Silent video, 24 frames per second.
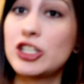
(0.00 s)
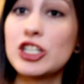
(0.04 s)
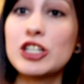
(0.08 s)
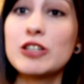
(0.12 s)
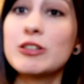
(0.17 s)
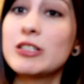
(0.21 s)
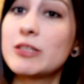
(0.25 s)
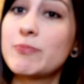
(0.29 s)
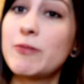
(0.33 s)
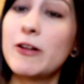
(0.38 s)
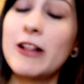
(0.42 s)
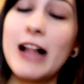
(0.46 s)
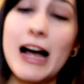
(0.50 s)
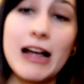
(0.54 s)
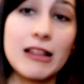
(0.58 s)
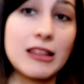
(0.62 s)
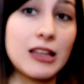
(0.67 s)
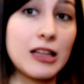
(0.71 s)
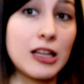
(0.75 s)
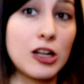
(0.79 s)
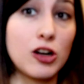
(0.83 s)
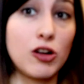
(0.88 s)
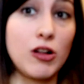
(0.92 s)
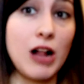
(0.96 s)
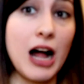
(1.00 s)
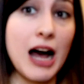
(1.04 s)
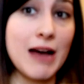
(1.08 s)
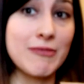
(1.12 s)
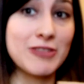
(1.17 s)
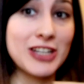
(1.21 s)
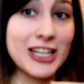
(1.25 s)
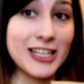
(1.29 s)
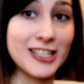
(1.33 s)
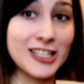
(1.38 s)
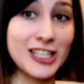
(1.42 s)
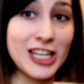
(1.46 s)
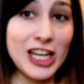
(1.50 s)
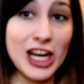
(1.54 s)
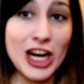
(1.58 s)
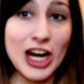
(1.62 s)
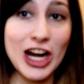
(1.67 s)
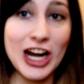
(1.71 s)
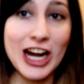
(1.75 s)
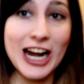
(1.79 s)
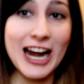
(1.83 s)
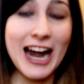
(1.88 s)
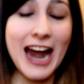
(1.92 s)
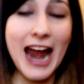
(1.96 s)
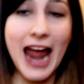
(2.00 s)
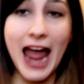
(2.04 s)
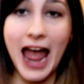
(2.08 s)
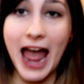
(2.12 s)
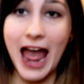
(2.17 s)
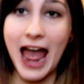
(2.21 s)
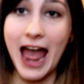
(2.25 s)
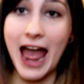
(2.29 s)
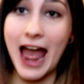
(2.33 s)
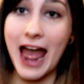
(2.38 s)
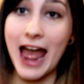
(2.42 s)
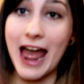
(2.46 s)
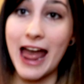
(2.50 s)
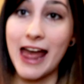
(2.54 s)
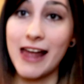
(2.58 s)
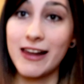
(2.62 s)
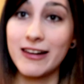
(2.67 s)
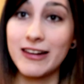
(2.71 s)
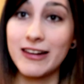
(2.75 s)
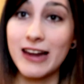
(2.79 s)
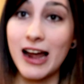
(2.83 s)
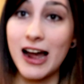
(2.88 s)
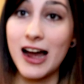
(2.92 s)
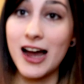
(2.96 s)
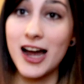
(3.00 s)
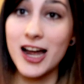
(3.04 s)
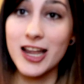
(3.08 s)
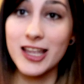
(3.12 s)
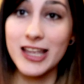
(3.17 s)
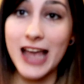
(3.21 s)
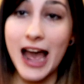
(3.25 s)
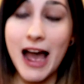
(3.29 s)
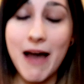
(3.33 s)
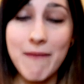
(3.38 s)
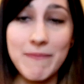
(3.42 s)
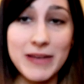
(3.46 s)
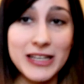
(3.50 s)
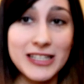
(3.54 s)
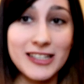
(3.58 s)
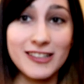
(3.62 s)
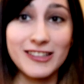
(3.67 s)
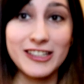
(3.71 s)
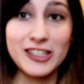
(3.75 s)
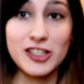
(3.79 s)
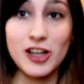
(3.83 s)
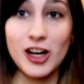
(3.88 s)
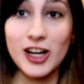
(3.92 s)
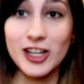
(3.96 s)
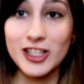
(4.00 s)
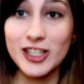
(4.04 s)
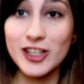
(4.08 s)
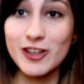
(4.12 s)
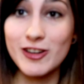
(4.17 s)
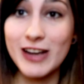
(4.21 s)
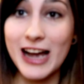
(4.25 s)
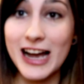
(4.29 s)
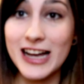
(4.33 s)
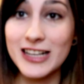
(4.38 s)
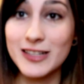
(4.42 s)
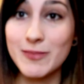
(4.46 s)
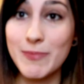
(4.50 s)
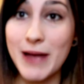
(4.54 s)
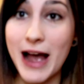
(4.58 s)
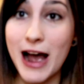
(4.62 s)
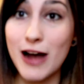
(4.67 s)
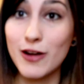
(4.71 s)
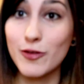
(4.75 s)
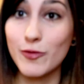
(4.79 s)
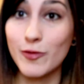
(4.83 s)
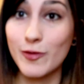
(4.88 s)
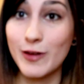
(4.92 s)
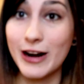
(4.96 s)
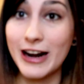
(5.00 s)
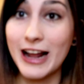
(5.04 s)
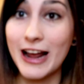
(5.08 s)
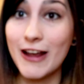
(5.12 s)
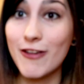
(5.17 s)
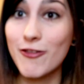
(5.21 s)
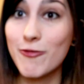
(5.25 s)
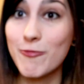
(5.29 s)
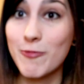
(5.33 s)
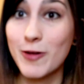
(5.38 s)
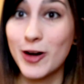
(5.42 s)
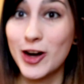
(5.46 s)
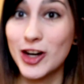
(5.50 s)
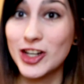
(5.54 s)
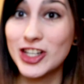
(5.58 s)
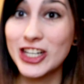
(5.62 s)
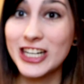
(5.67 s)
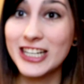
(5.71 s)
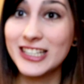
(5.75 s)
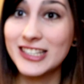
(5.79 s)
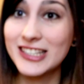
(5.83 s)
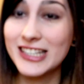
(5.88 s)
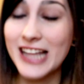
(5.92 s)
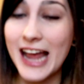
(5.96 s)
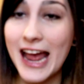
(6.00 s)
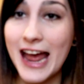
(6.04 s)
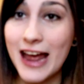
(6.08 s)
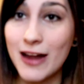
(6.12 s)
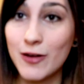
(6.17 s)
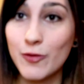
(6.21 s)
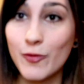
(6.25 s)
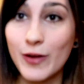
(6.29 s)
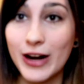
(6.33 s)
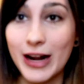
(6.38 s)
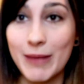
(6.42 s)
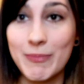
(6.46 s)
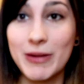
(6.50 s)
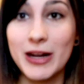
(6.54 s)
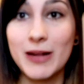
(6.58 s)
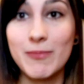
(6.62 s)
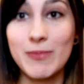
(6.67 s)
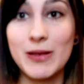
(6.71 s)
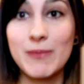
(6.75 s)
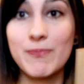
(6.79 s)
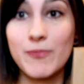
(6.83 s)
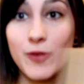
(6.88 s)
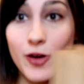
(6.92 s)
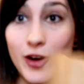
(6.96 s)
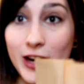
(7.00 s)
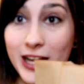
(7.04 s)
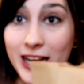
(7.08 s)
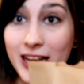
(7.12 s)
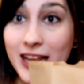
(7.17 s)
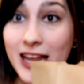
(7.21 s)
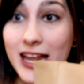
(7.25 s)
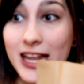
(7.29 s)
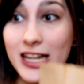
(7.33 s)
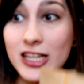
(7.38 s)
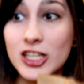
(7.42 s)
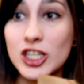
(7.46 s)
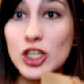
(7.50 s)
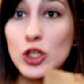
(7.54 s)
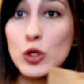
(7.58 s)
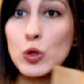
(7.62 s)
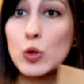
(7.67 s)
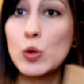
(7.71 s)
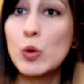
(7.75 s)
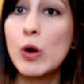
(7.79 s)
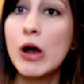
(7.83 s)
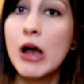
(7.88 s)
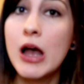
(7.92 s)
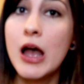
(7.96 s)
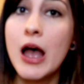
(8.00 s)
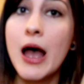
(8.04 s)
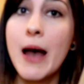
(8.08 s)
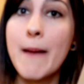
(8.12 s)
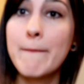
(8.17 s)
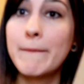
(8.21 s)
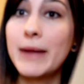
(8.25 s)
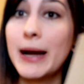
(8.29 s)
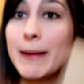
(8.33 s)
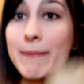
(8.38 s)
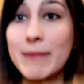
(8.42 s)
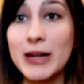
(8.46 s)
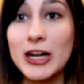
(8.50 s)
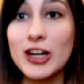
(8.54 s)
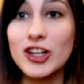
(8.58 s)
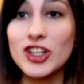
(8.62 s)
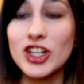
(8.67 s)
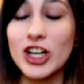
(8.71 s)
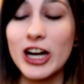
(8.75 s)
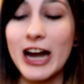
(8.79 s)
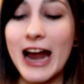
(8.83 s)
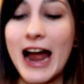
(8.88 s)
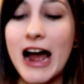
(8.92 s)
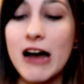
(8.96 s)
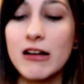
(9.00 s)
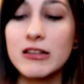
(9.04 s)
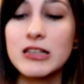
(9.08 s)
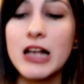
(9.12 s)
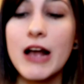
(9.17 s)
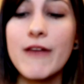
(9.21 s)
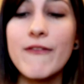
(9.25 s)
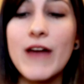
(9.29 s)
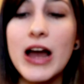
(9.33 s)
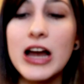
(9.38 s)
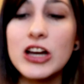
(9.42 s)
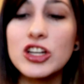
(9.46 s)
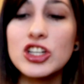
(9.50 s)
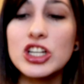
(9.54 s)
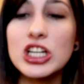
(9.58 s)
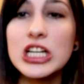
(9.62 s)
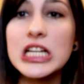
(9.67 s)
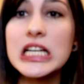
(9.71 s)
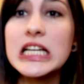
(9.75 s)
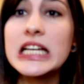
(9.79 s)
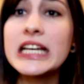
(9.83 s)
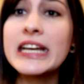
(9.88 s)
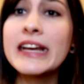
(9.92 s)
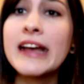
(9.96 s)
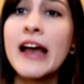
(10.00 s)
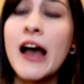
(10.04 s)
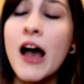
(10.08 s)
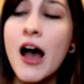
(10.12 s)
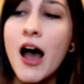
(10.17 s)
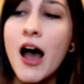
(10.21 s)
do is pull out the little objects here and yeah, basically talk to you guys about what I've purchased and what I'm going to be putting into my miniature house. I've actually